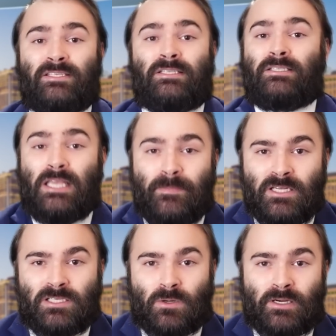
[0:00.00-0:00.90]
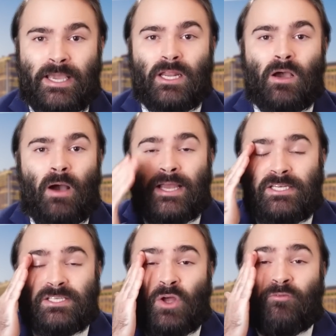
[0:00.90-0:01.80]
this demon tornado. I
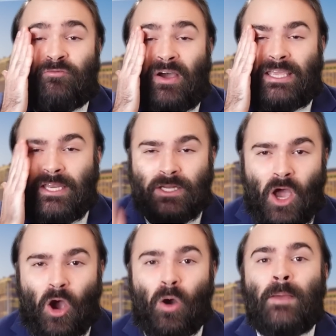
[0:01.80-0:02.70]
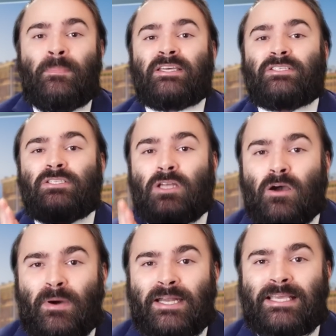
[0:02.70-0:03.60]
just don't fucking know because
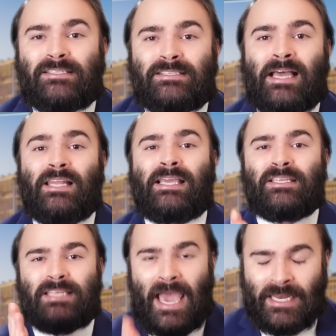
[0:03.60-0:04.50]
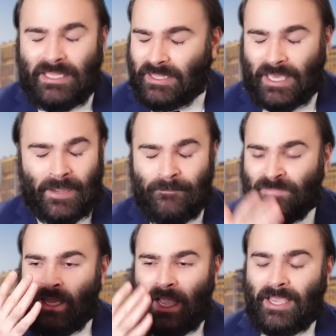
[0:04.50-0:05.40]
nobody is telling us anything.
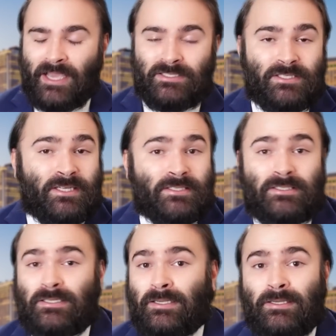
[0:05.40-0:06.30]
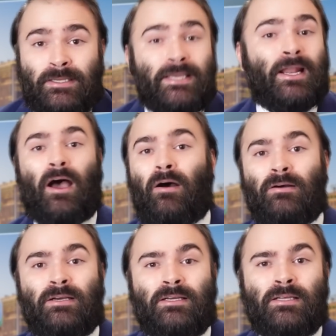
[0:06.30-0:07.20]
I guess it's just, you
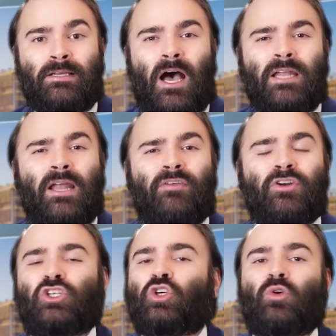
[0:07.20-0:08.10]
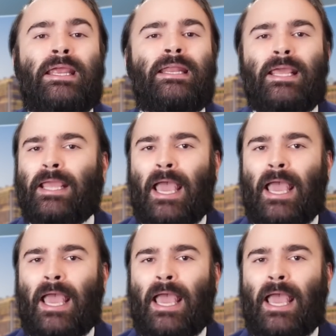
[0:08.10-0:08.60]
know, another training